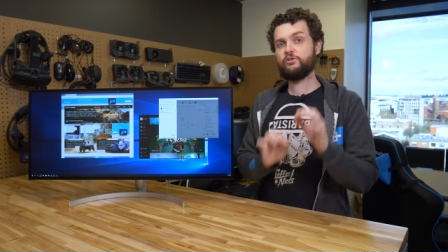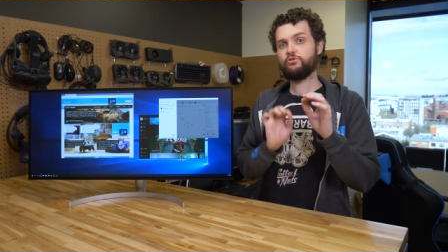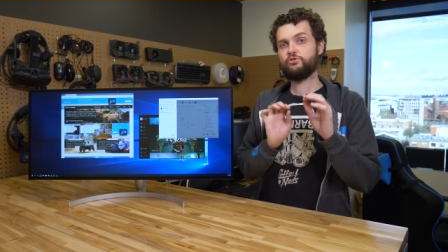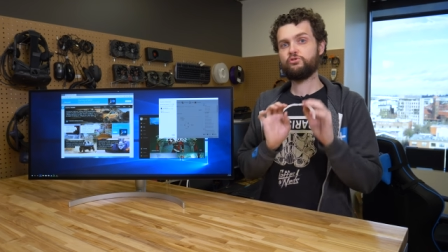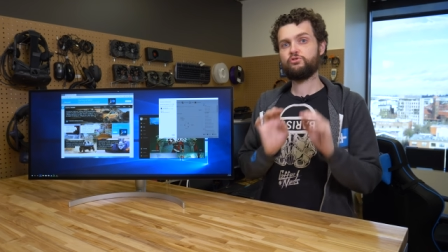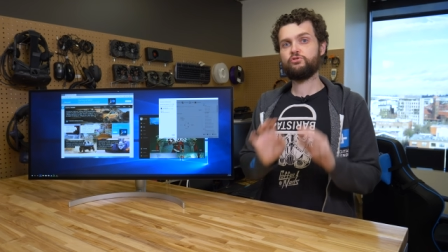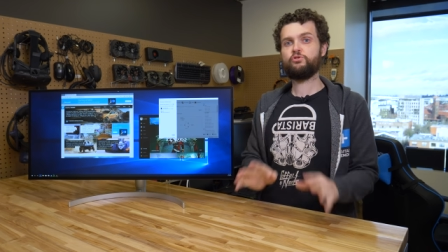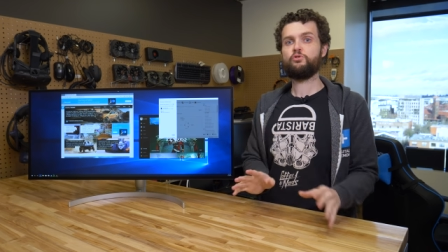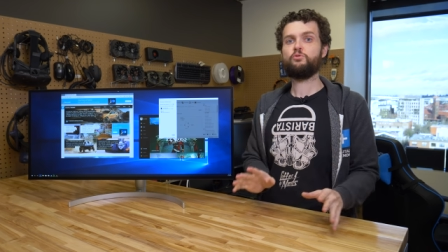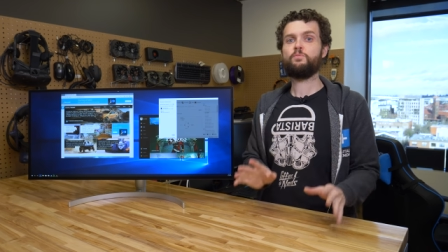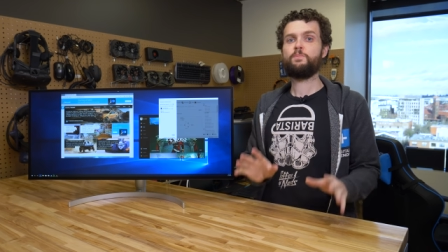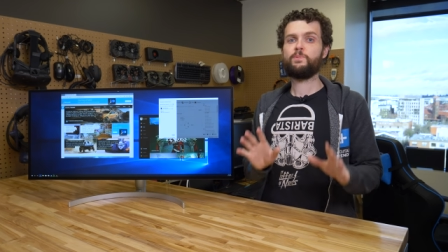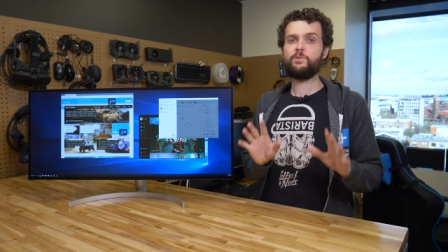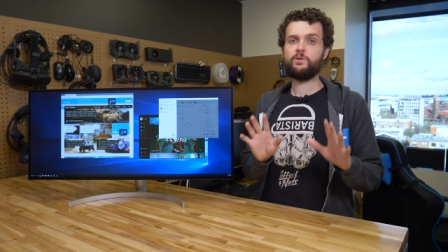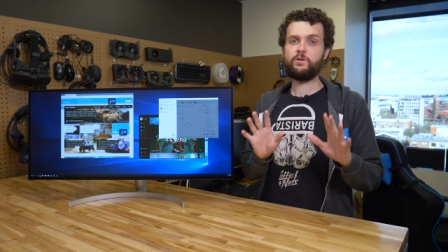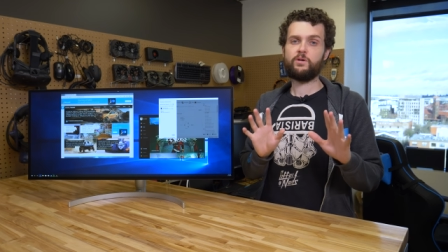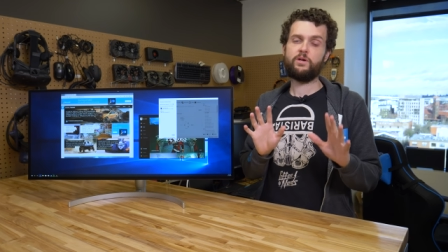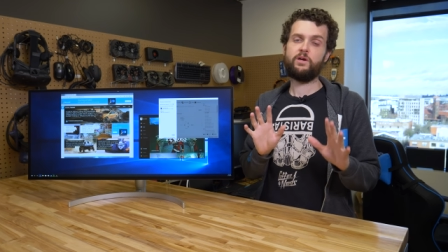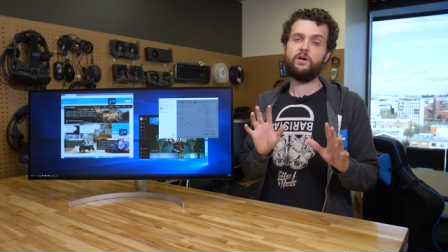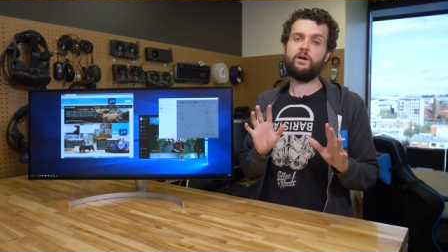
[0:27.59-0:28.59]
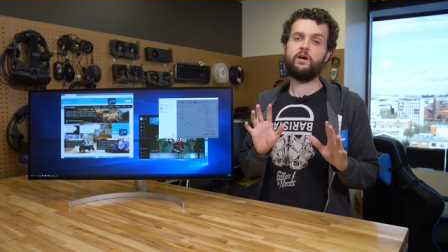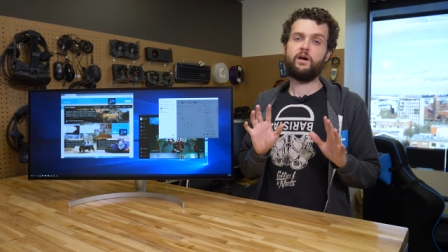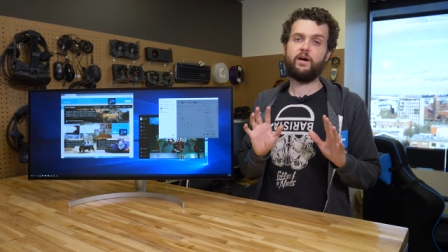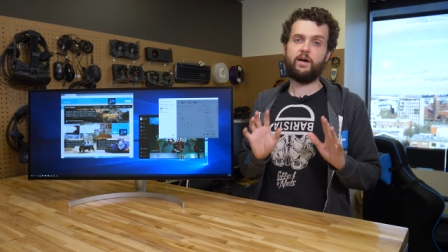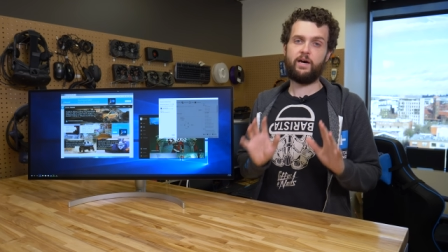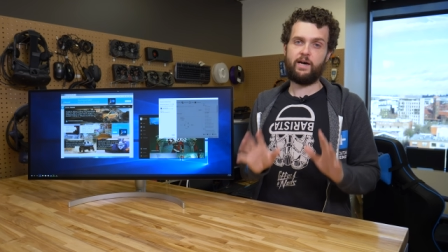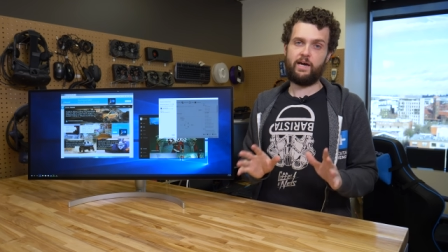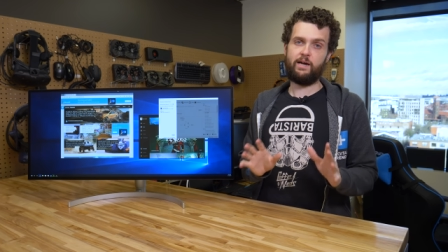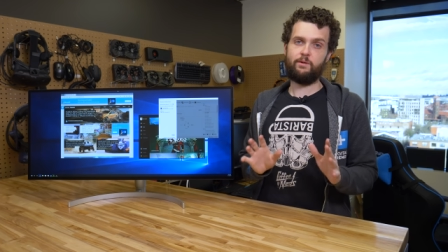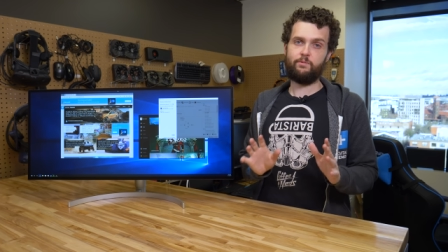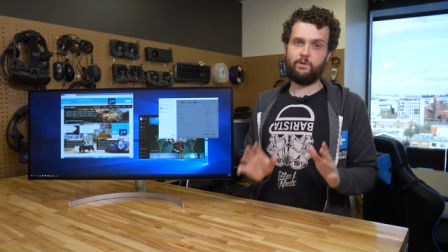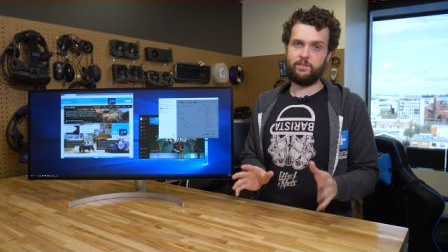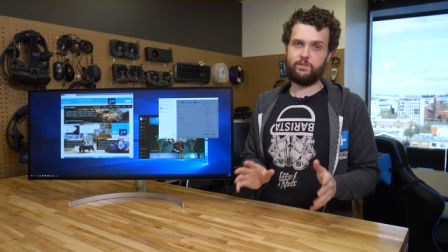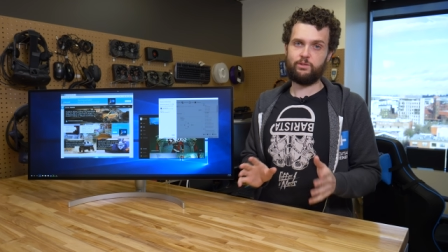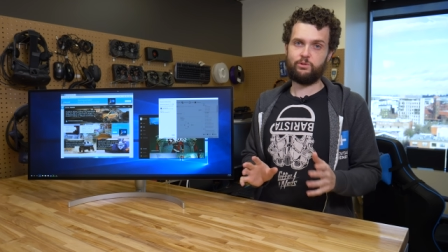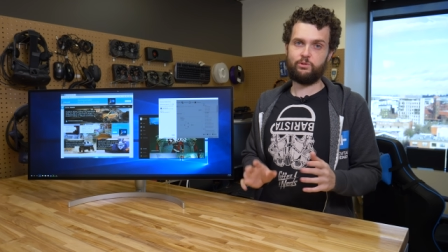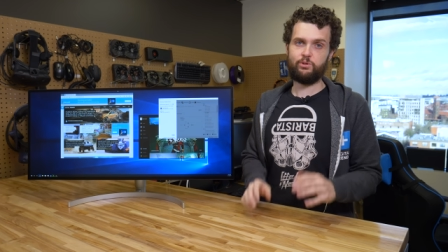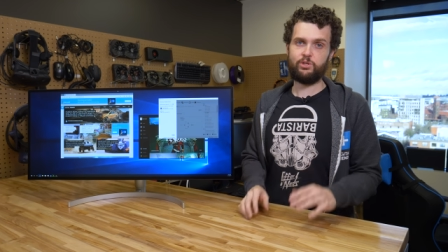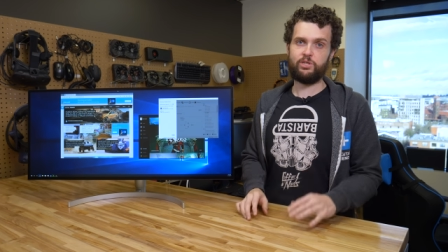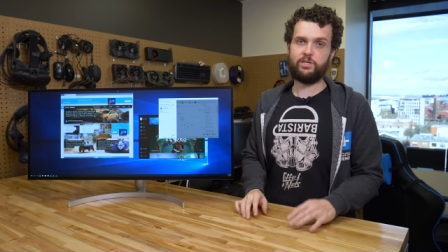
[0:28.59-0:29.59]
super high
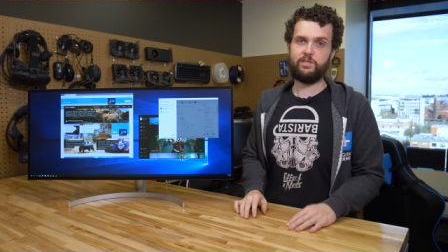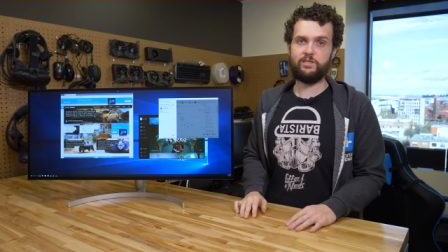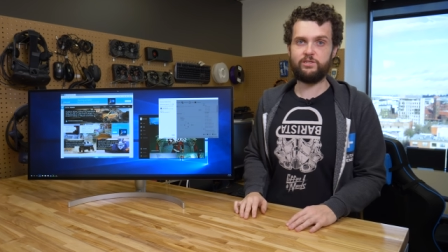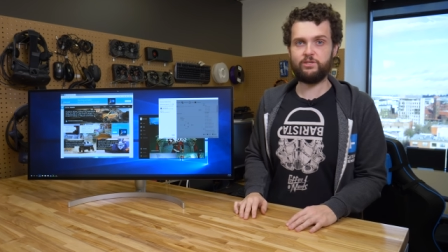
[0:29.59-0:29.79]
resolution.